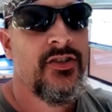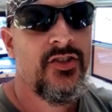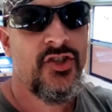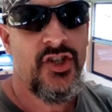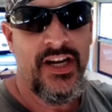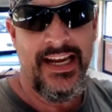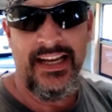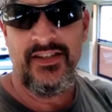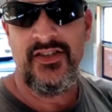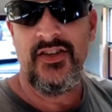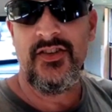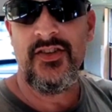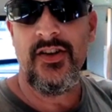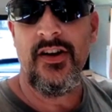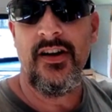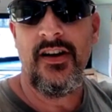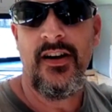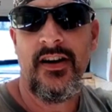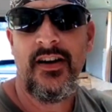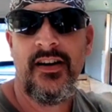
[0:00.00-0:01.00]
chances
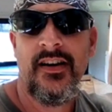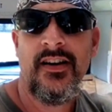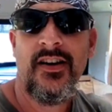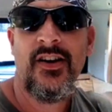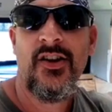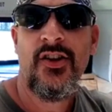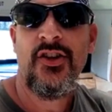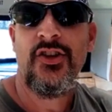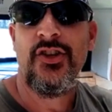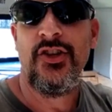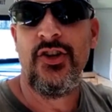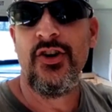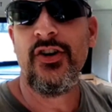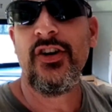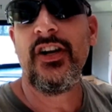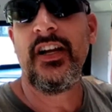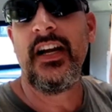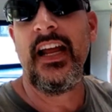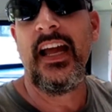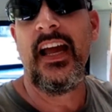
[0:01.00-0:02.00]
are you're
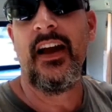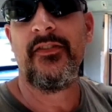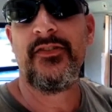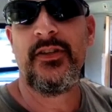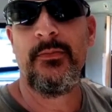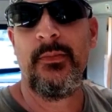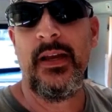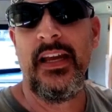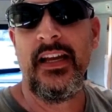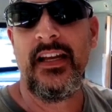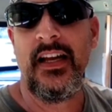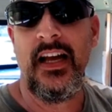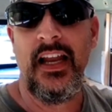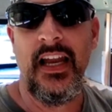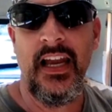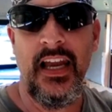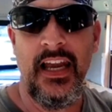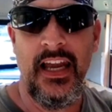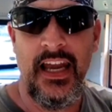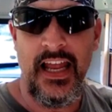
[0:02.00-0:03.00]
going to have to make a
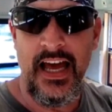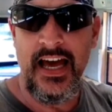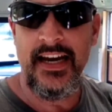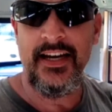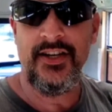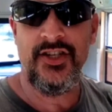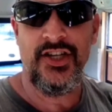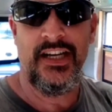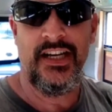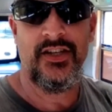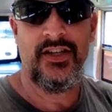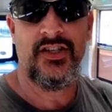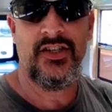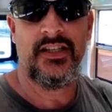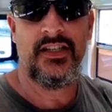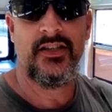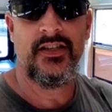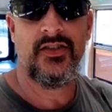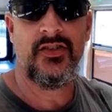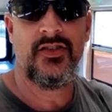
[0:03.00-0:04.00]
lot of
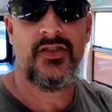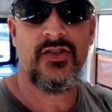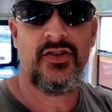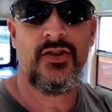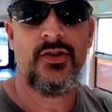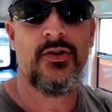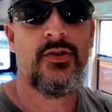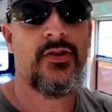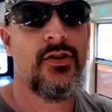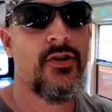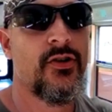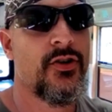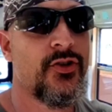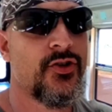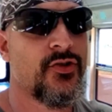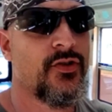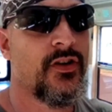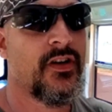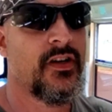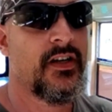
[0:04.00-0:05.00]
changes to your
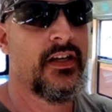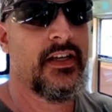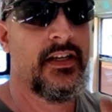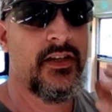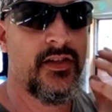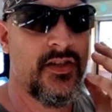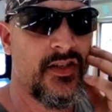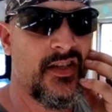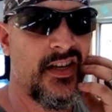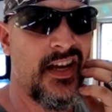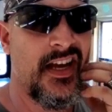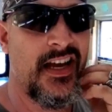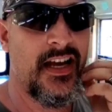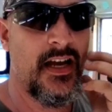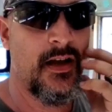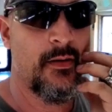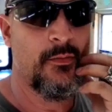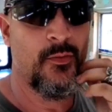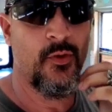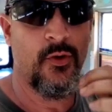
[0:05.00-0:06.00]
drawings
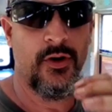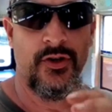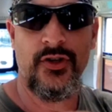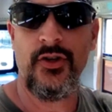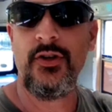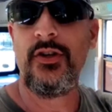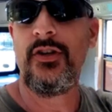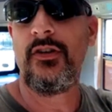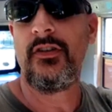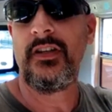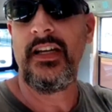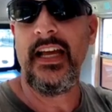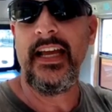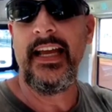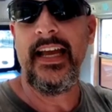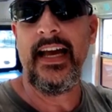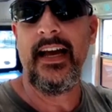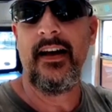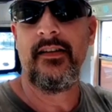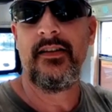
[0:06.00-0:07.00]
or to your
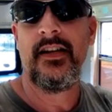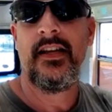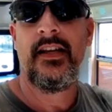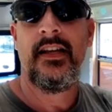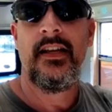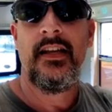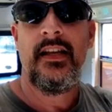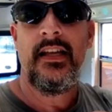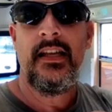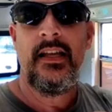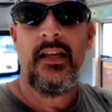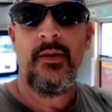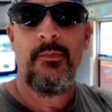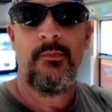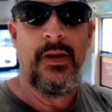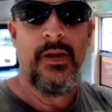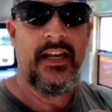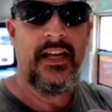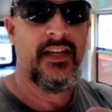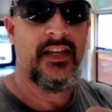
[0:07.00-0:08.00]
layout,
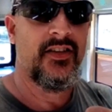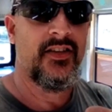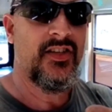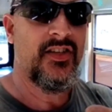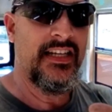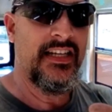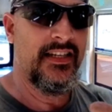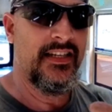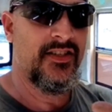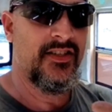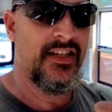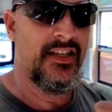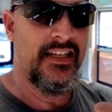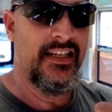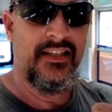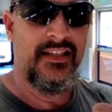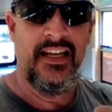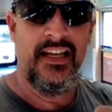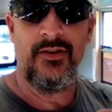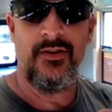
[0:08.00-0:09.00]
because it's
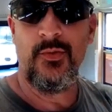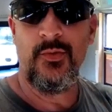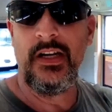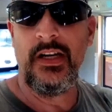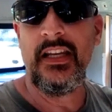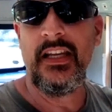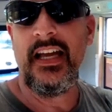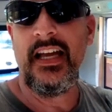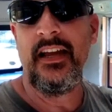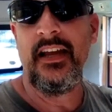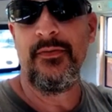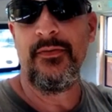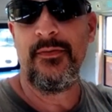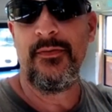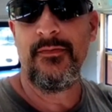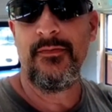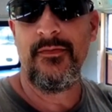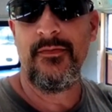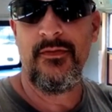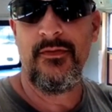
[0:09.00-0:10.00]
in real
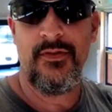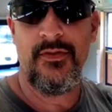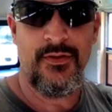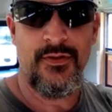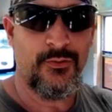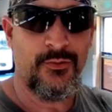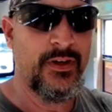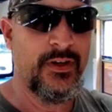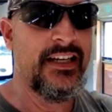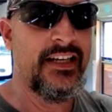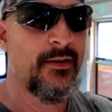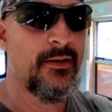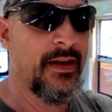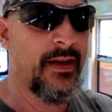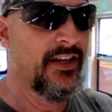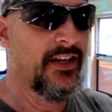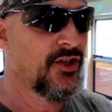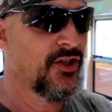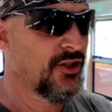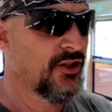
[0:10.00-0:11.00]
life.
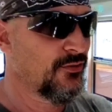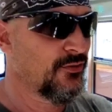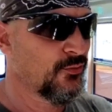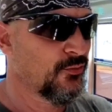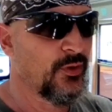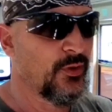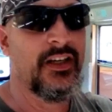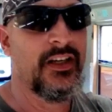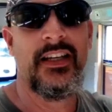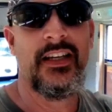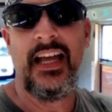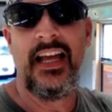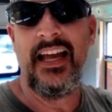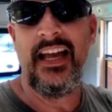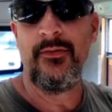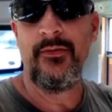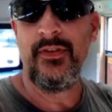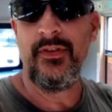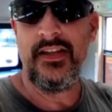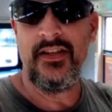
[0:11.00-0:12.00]
3-dimensional real
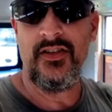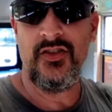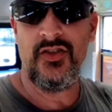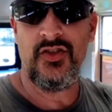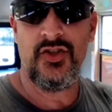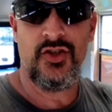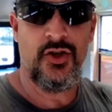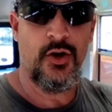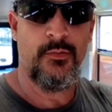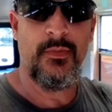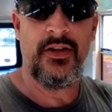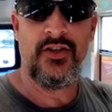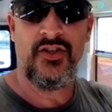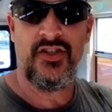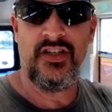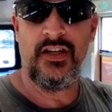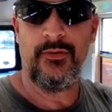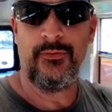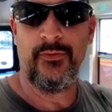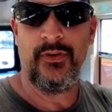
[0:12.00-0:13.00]
life is so
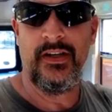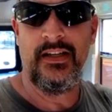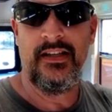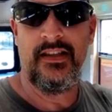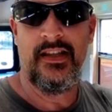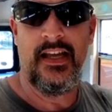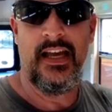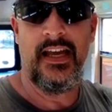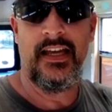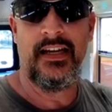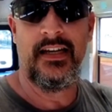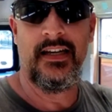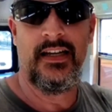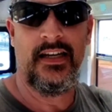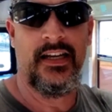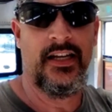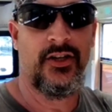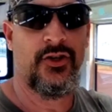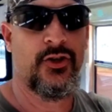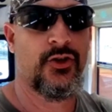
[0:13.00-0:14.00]
much different
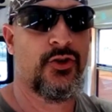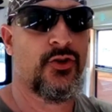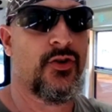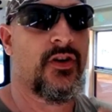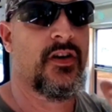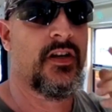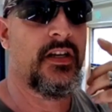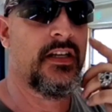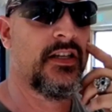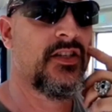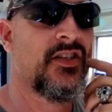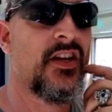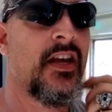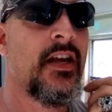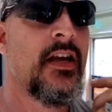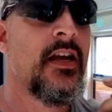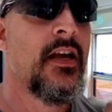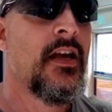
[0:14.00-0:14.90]
than in your drawings.